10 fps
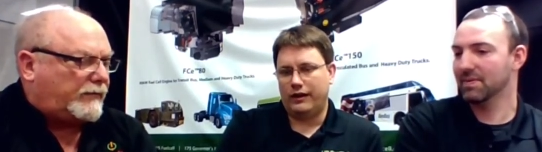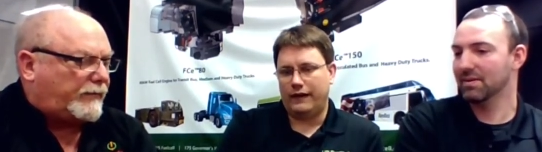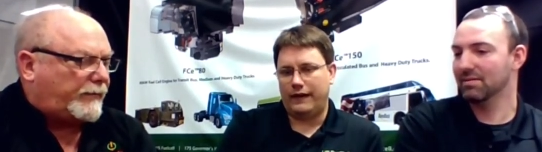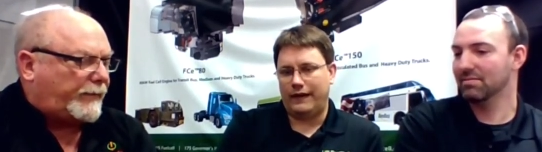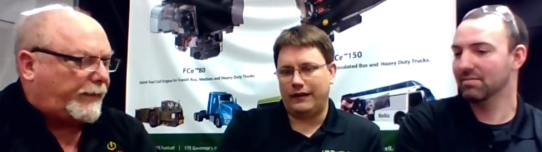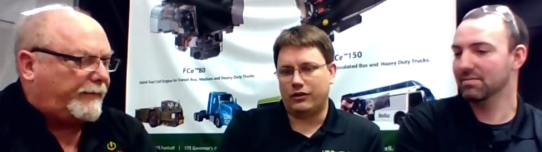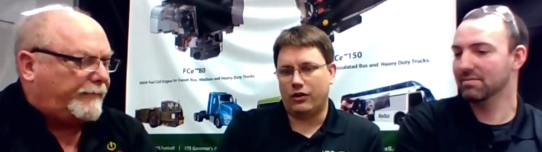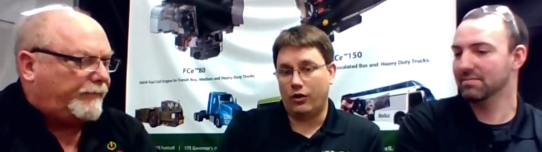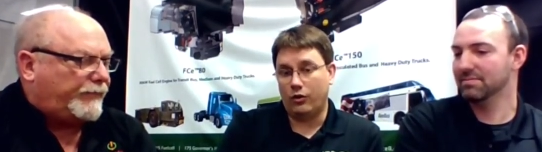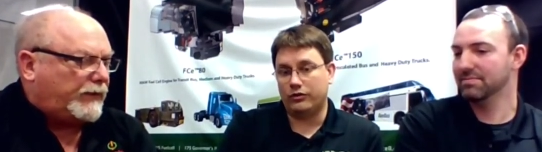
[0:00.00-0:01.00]
Speaker 1: and the
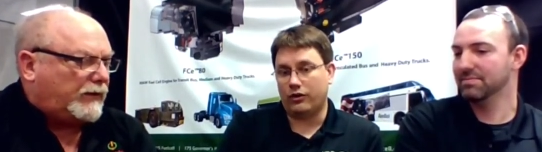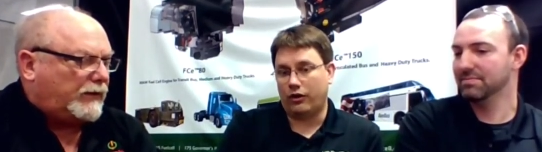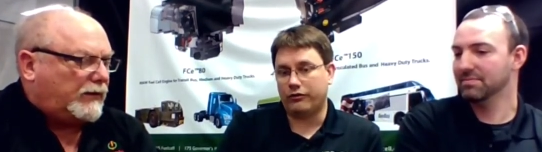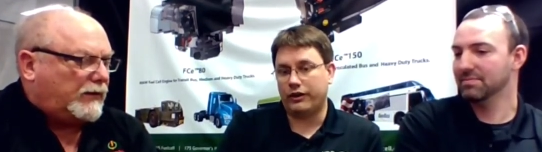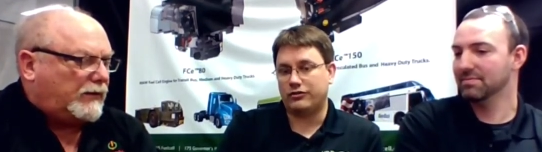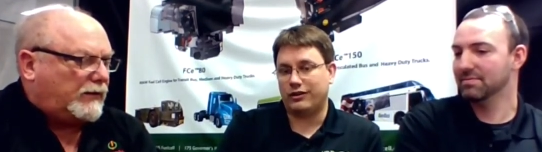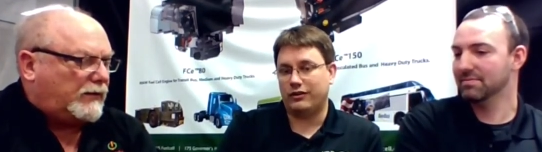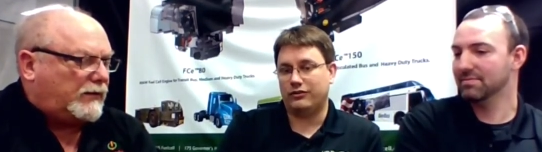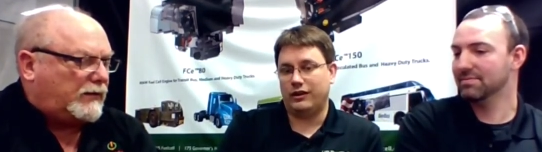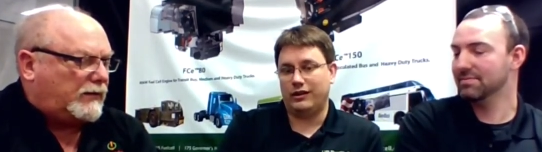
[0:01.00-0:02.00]
code is already
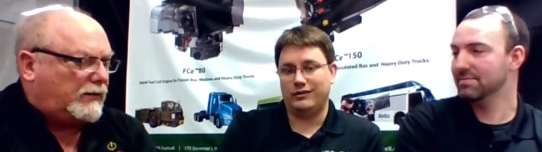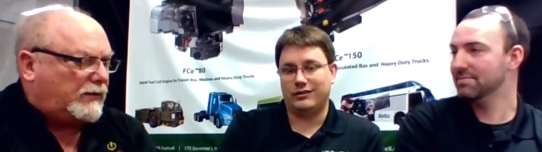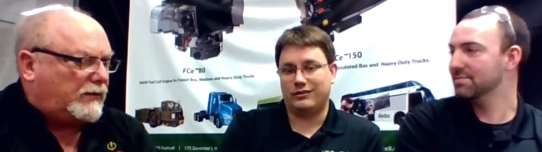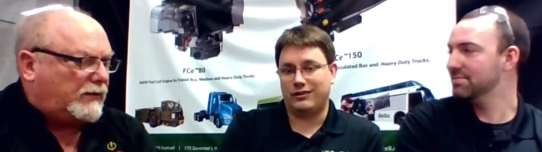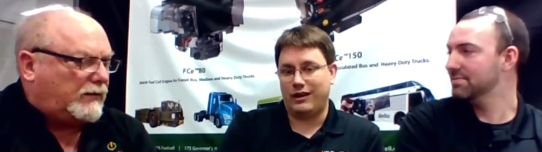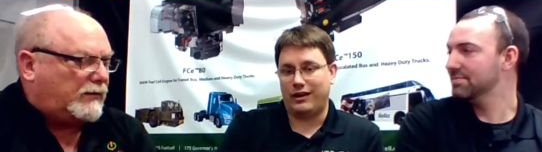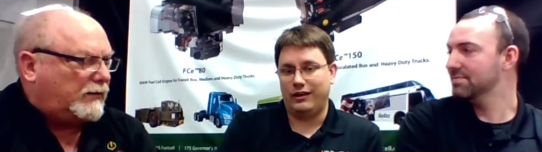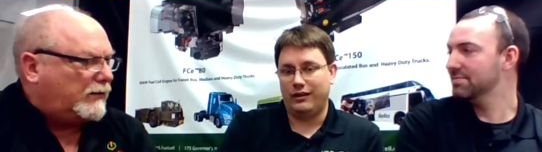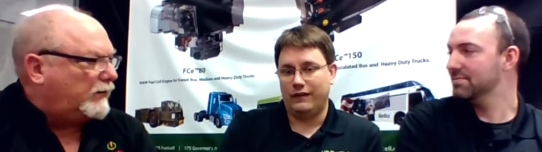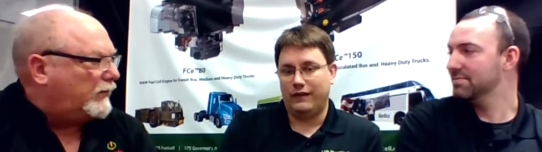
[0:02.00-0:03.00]
translated to say,
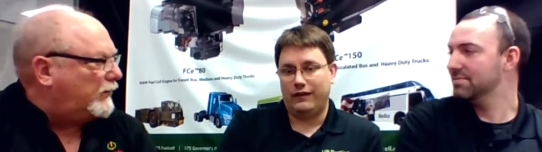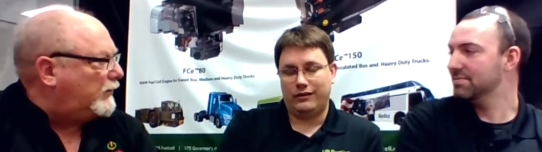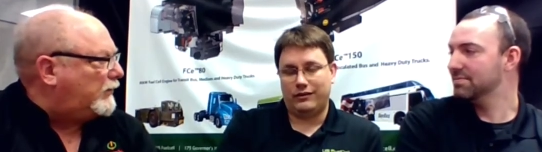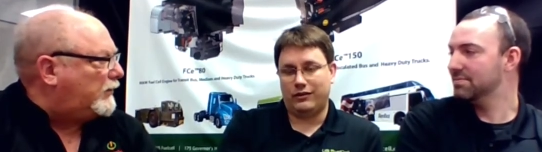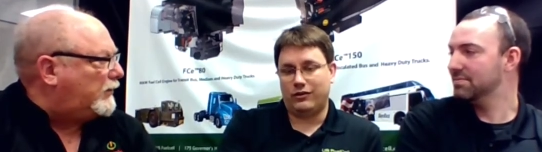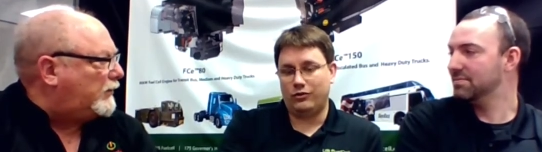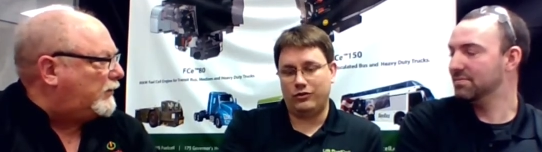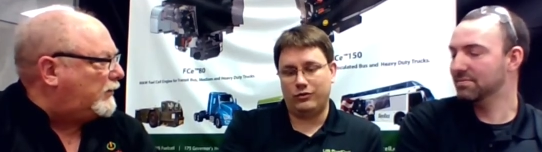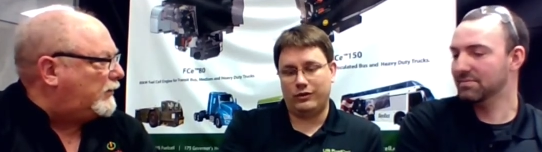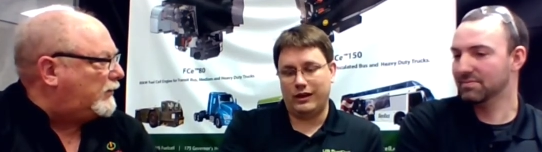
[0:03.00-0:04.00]
the code you
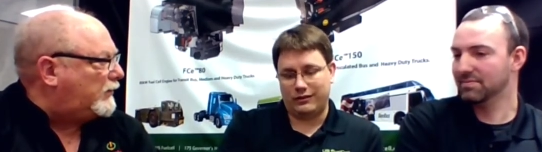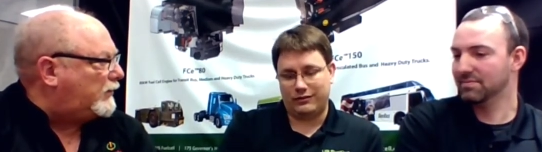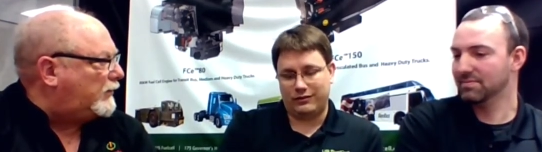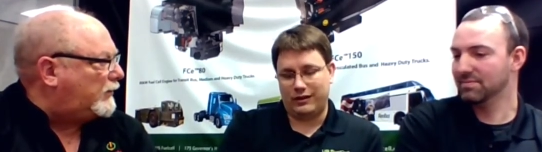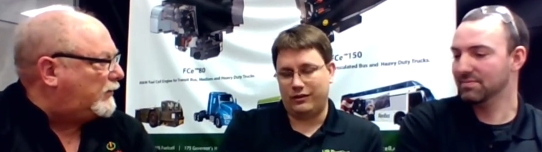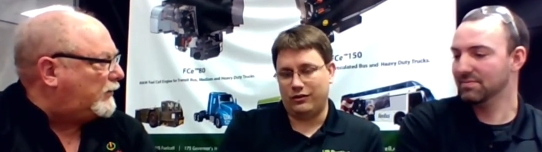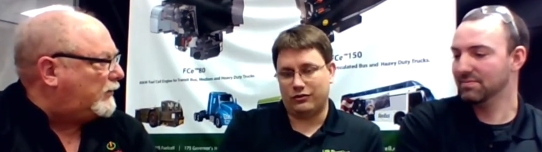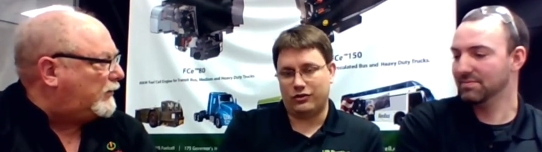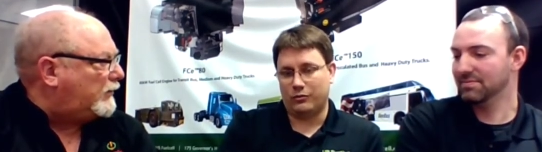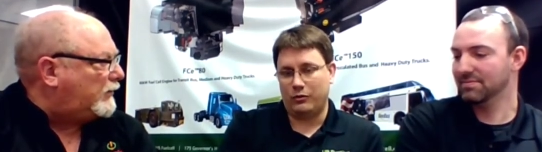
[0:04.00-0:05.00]
get to say that your
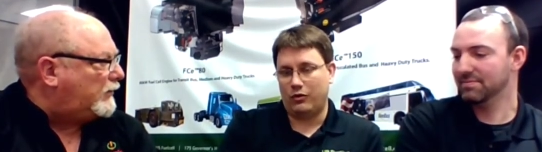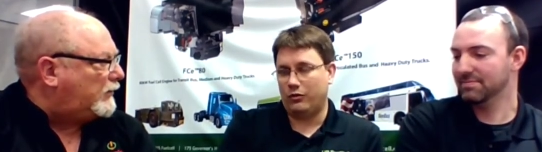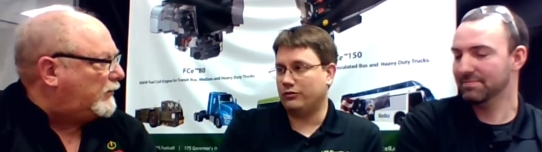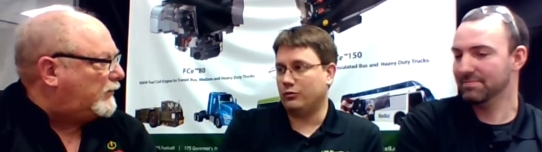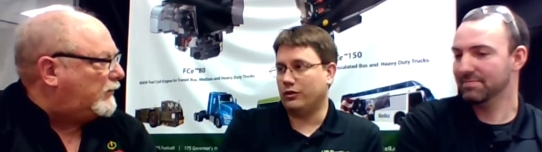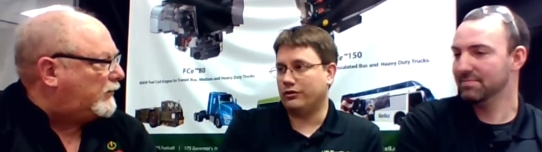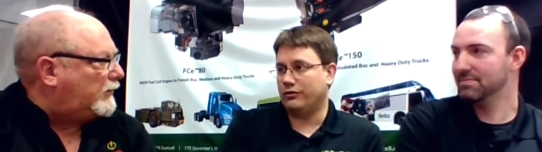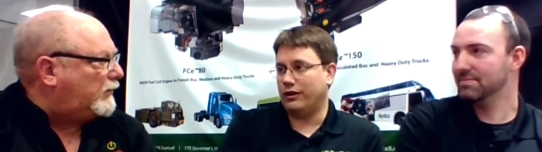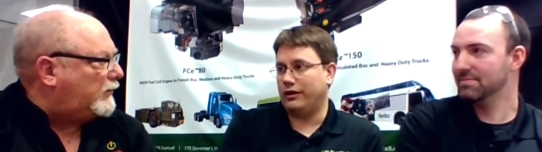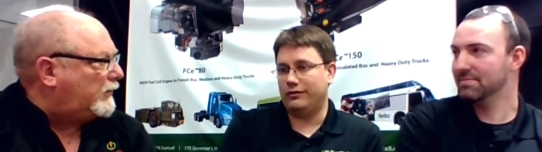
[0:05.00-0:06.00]
turbo was not working
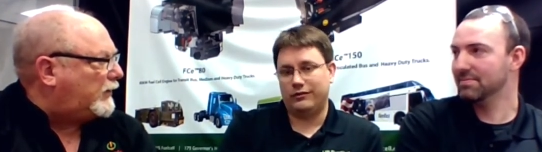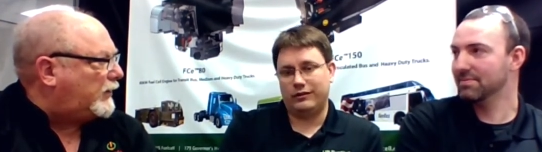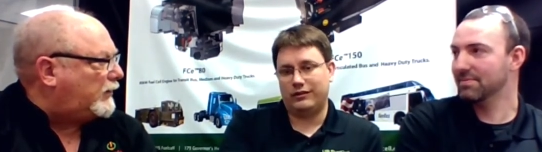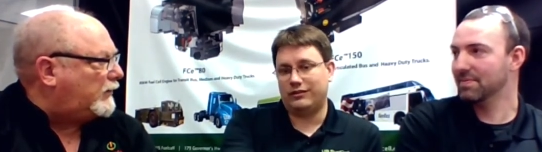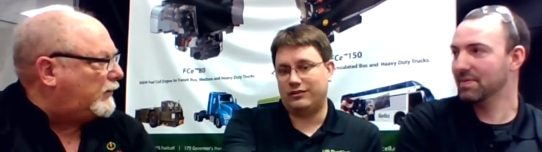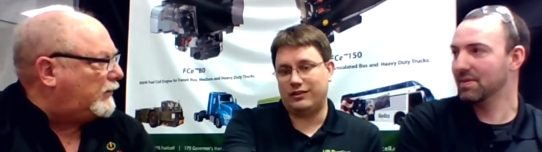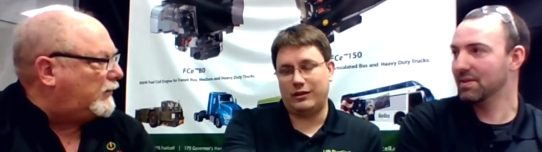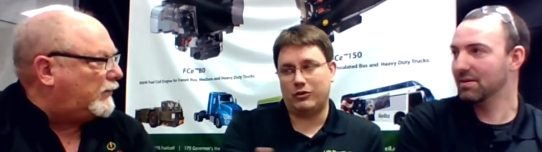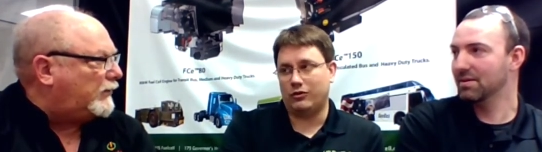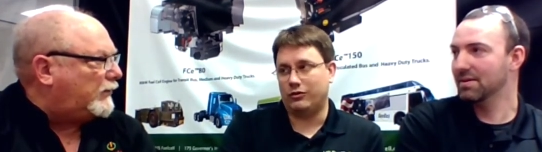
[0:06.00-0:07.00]
right is the same
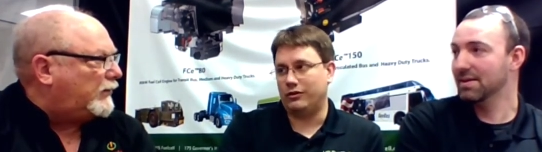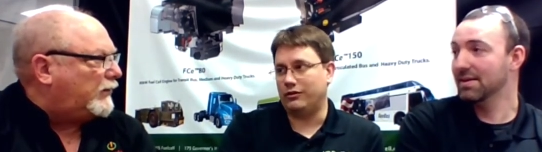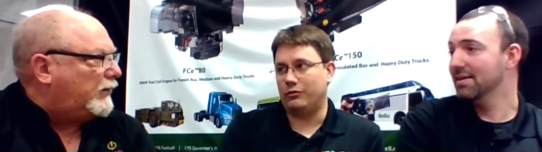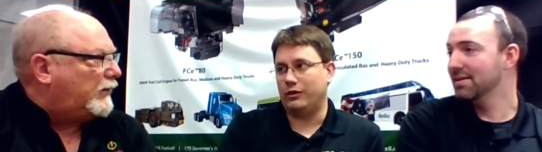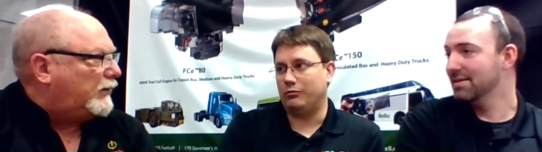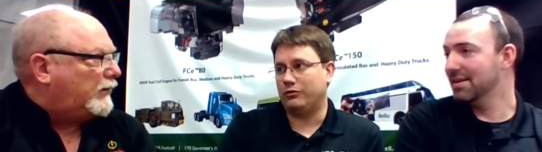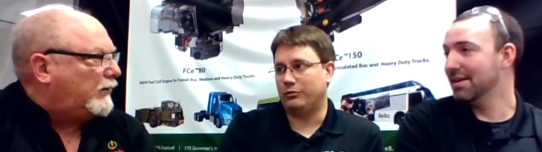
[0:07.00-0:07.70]
code that we spent.